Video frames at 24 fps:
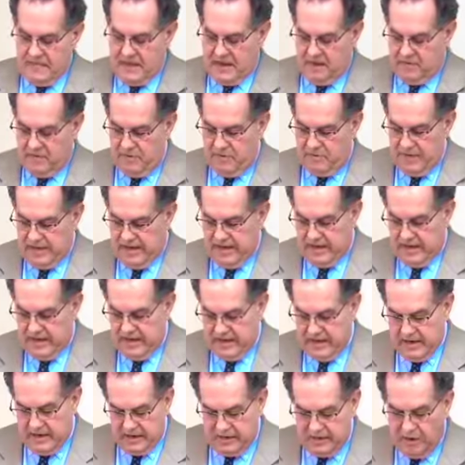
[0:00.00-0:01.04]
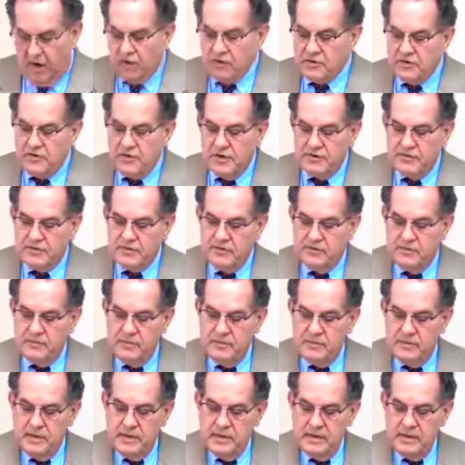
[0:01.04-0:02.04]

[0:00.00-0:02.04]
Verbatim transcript: That would be an adulteress.